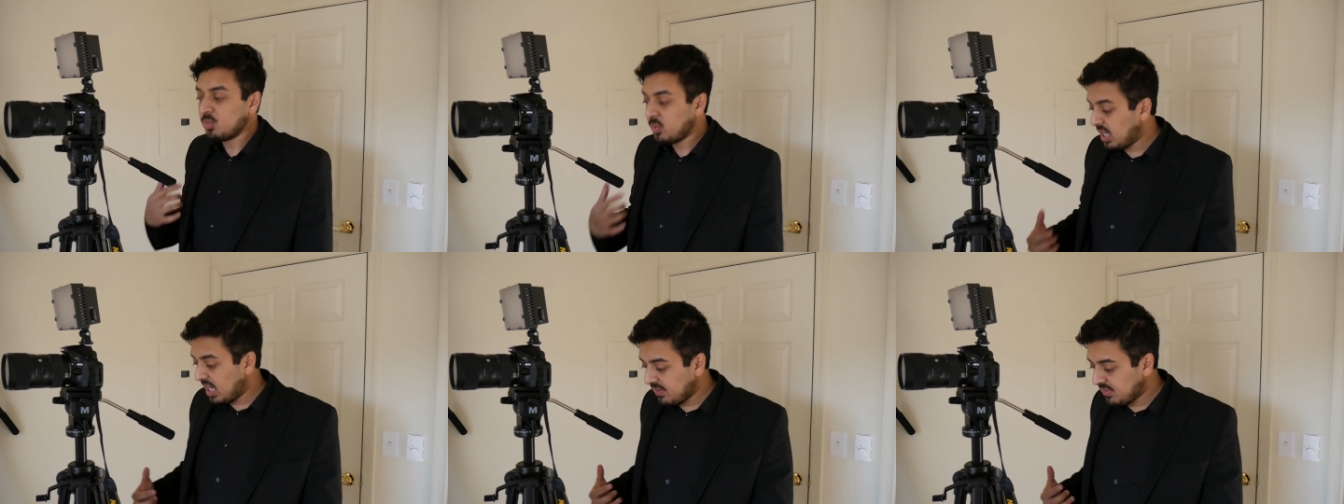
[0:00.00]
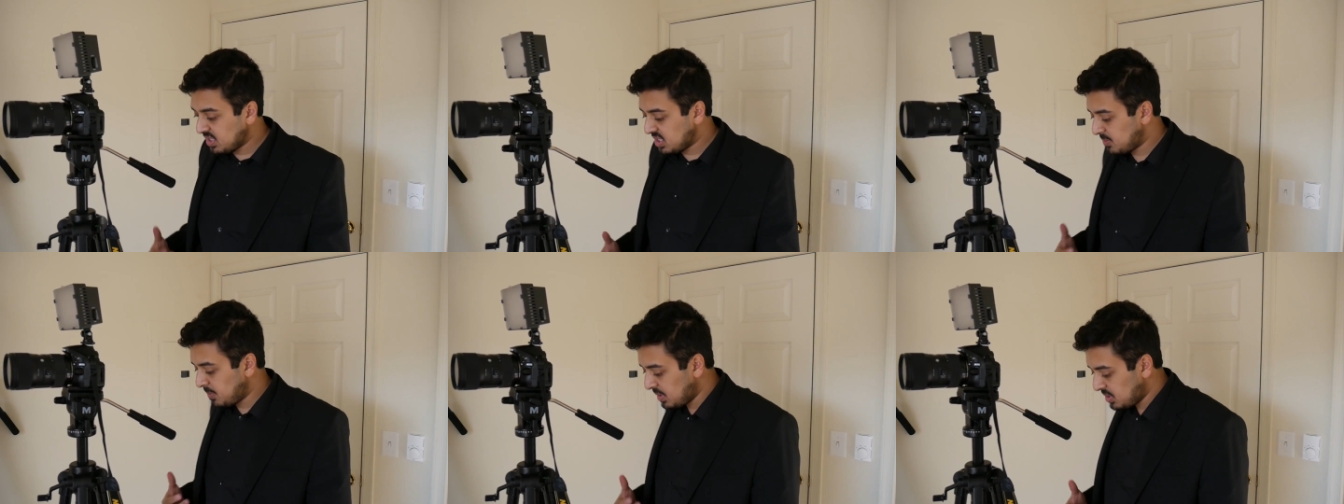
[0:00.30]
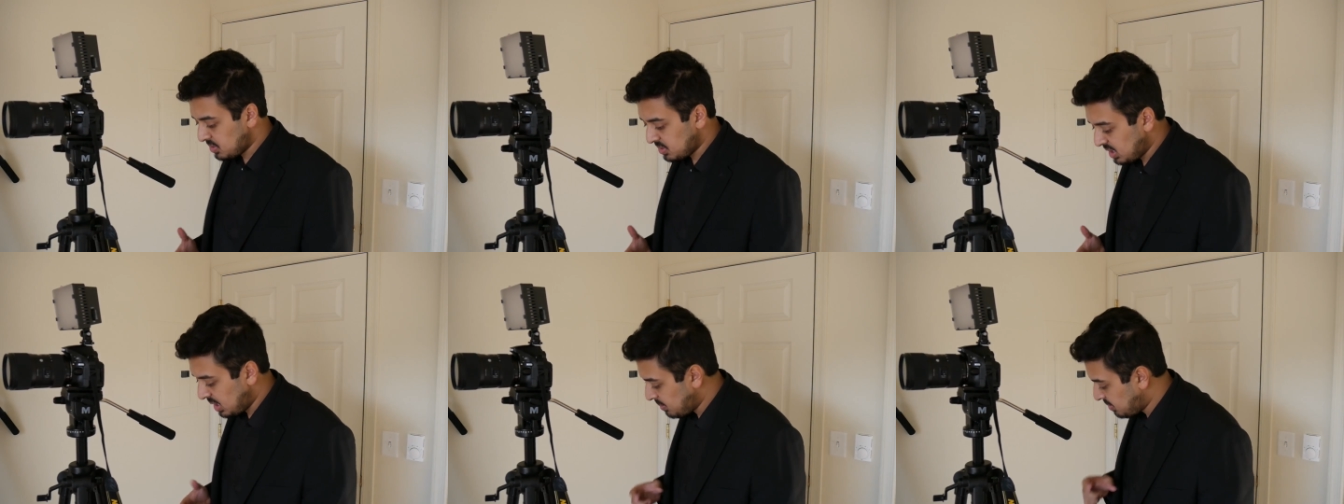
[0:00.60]
we have this
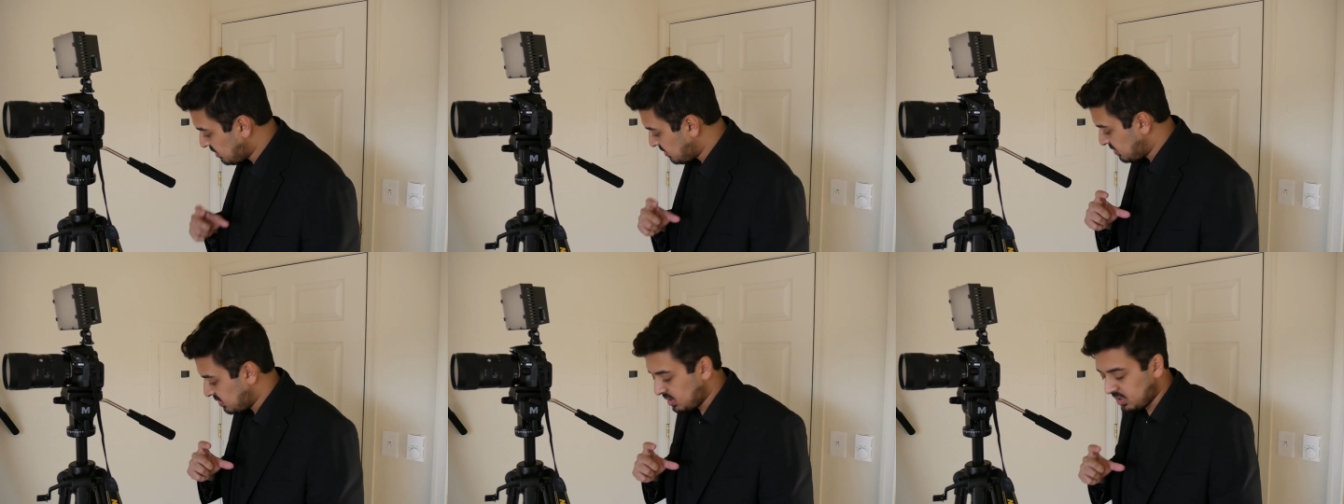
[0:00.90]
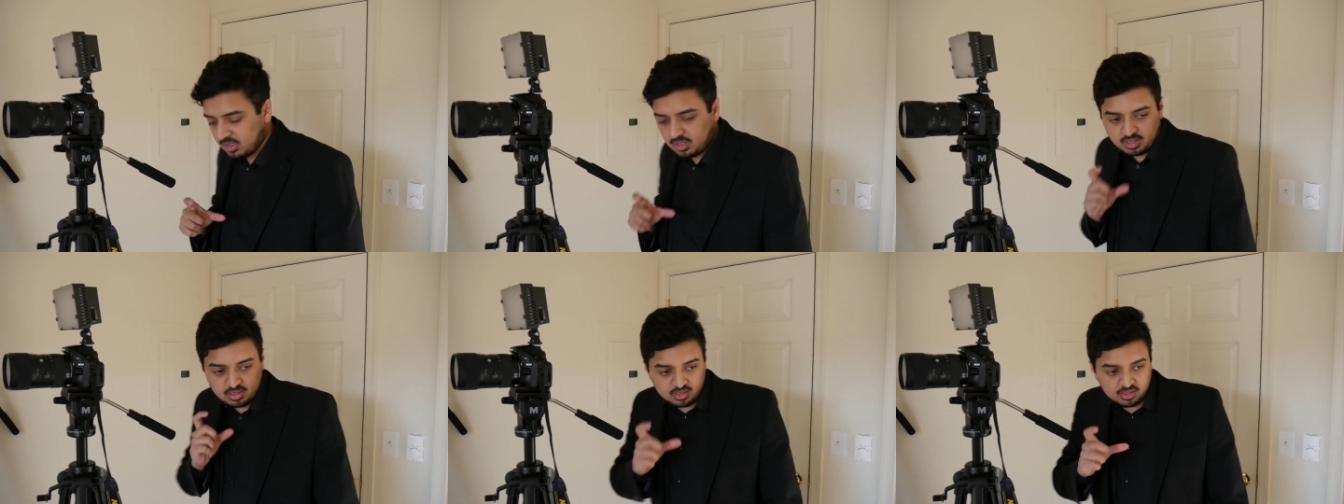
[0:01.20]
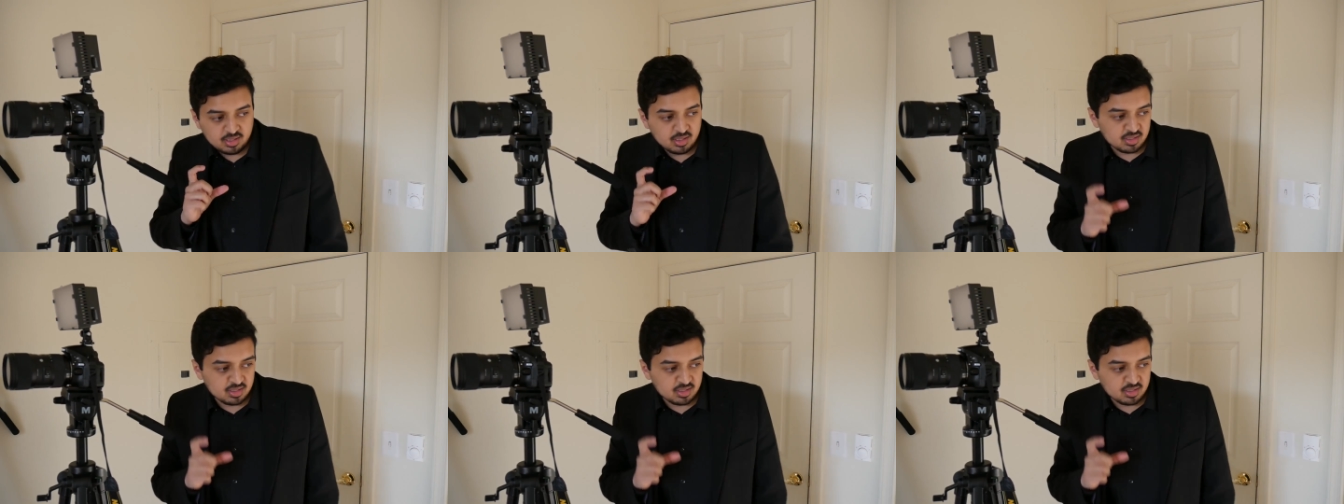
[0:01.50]
special type of,